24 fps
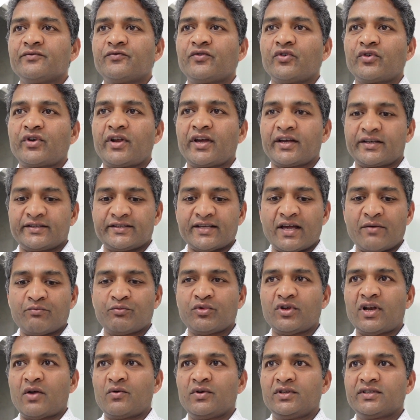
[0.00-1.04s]
For
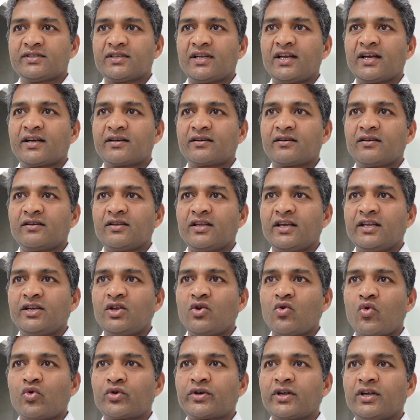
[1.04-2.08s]
example, I will select
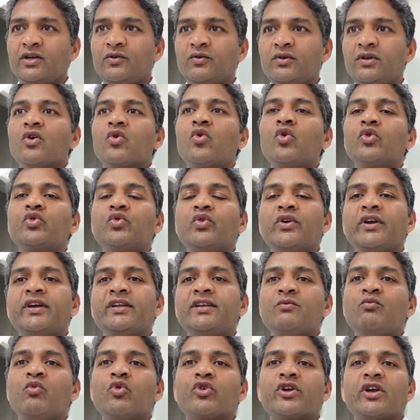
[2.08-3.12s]
any hotel, go to
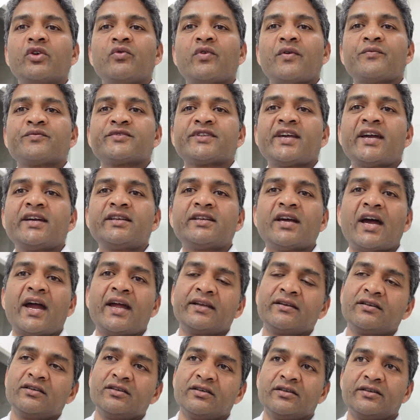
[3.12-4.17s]
any booking website
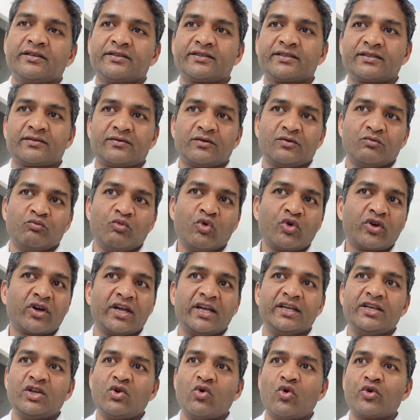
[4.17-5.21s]
and book
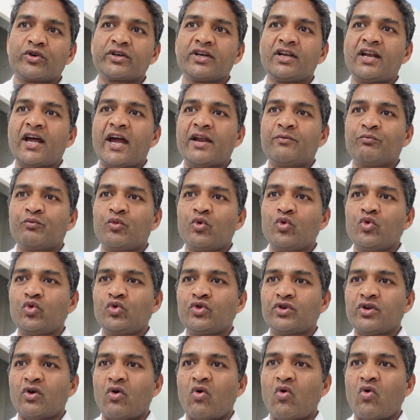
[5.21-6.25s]
any hotel and
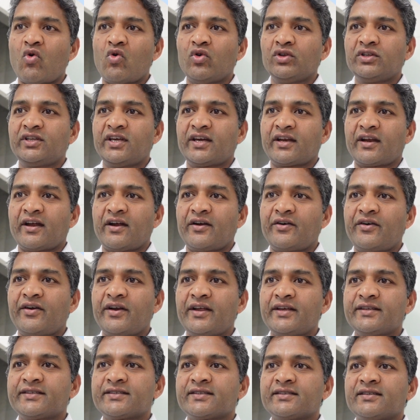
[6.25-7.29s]
put all their
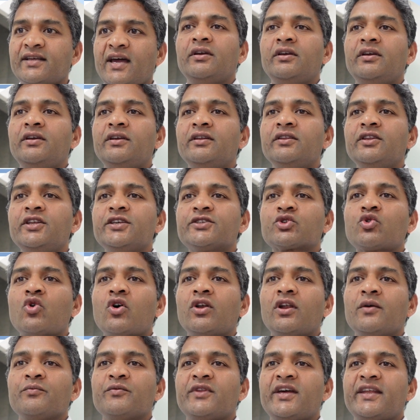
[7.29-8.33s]
address. In this
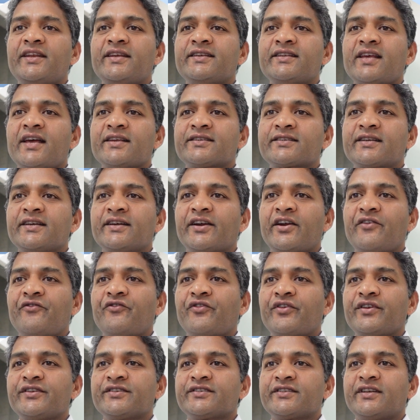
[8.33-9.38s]
column, there is asking
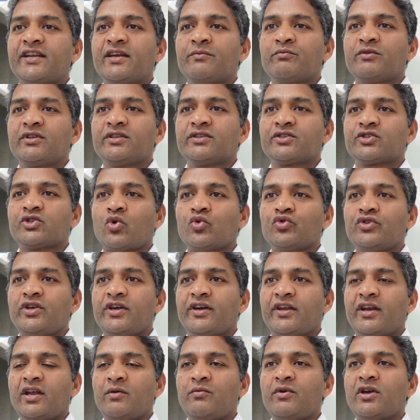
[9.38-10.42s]
reference name in
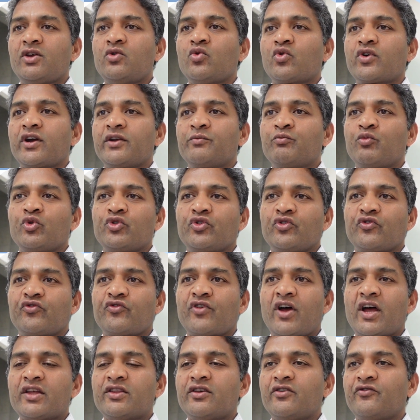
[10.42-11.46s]
Saudi Arabia. You can put your
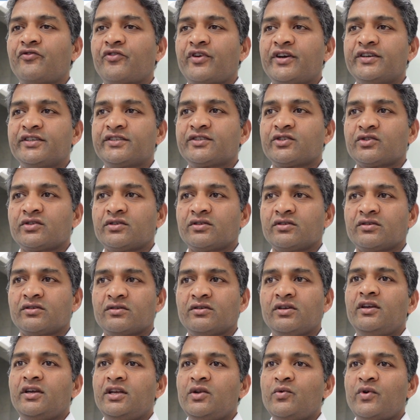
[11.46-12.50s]
father, friends,
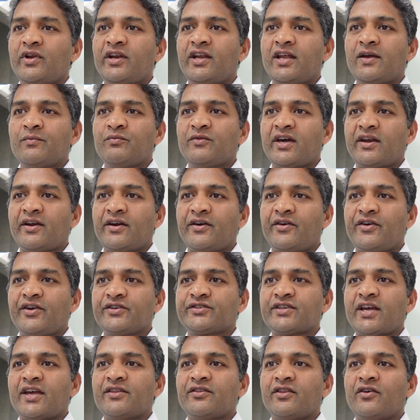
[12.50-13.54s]
anyone name, their
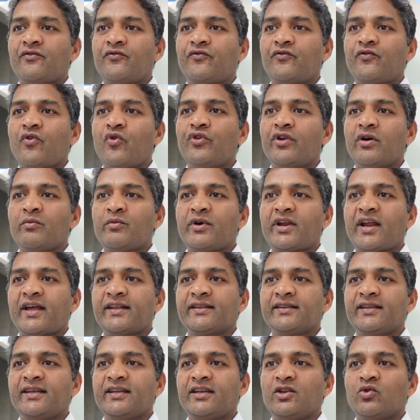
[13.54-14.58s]
address and the phone number,
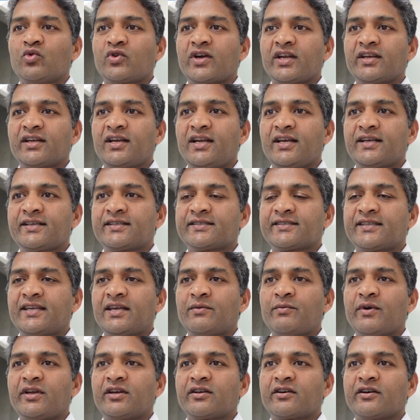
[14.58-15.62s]
and then you can click
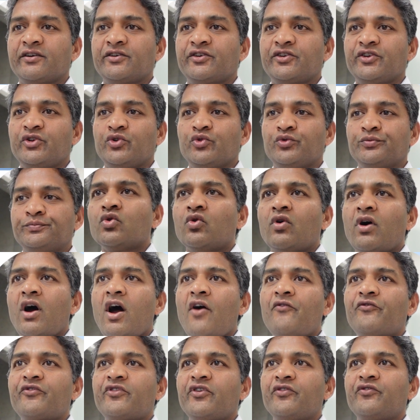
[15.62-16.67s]
save and continue. So
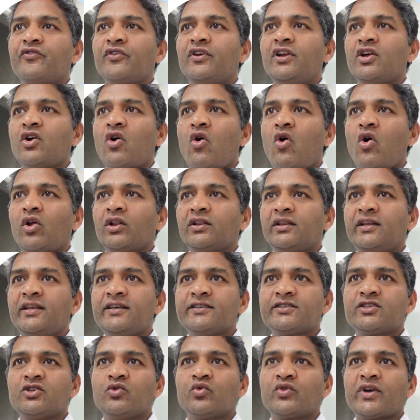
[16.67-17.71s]
after filling all
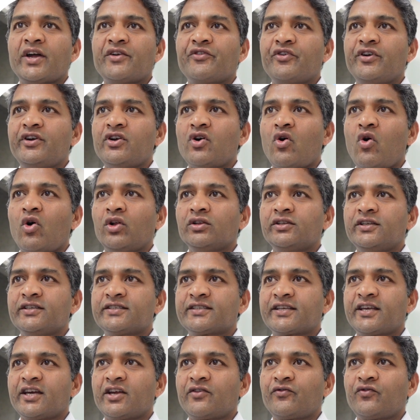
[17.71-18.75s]
this, you can read all
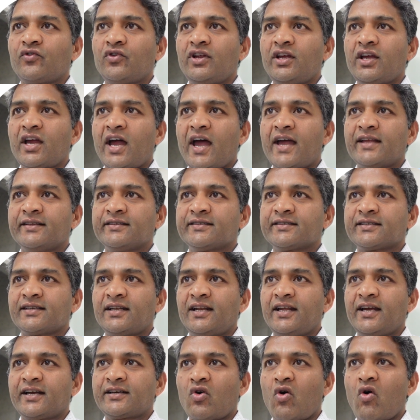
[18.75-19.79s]
this carefully and
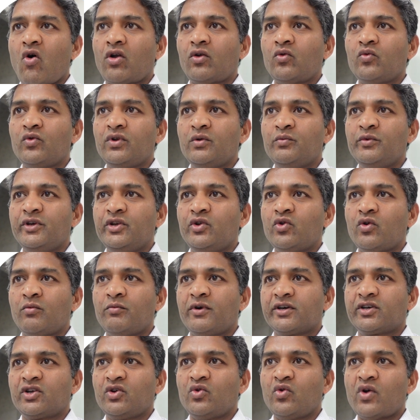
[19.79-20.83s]
select. All will be no,
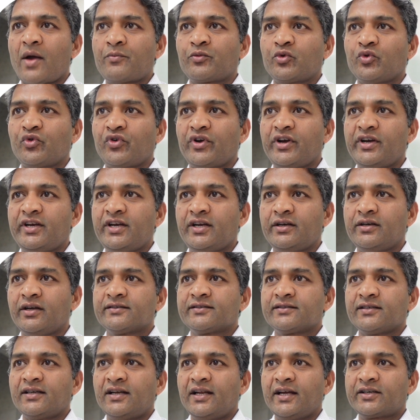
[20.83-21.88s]
but you have to read it.
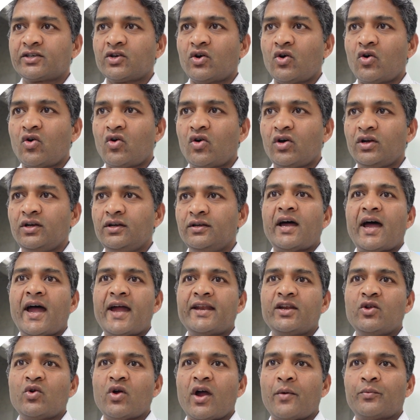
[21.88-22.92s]
Select all,
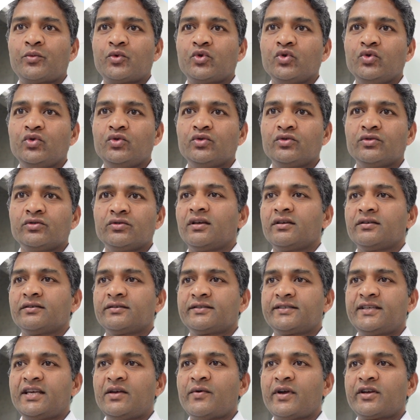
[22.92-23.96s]
and you have to
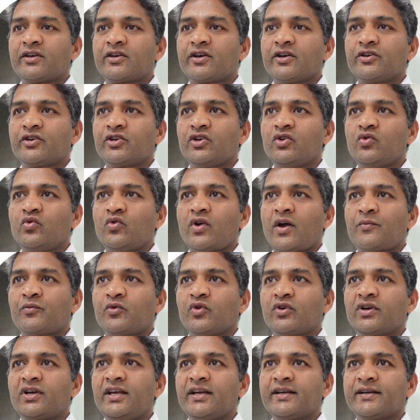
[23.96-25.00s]
save and continue. You have
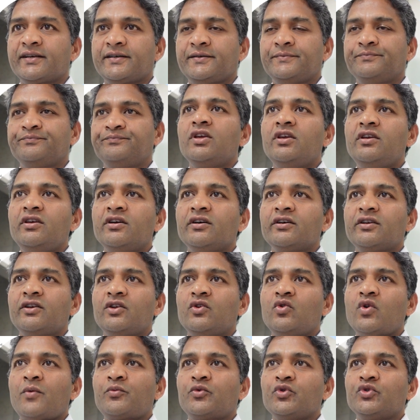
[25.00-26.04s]
to click here.
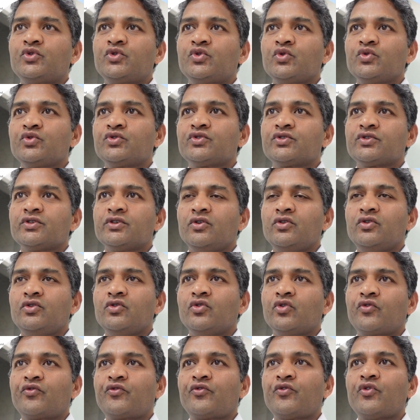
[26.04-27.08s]
You have to choose
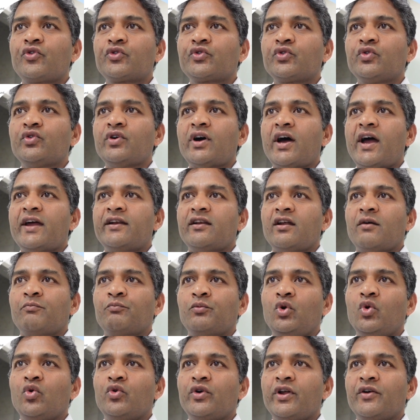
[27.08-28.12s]
your photo and
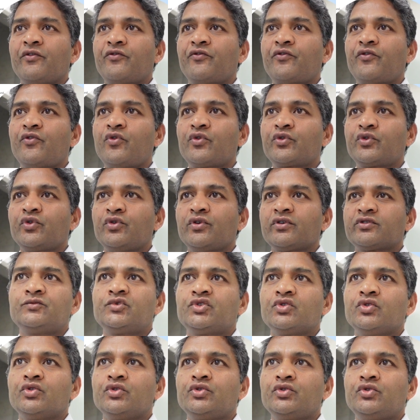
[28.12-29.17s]
upload a photo.
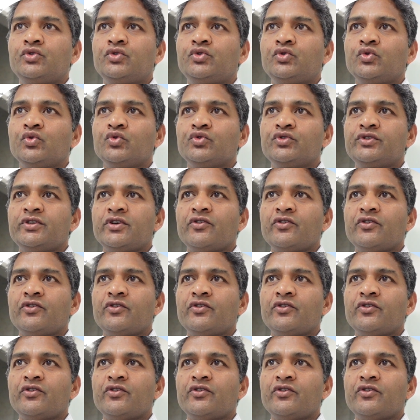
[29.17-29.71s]
So choose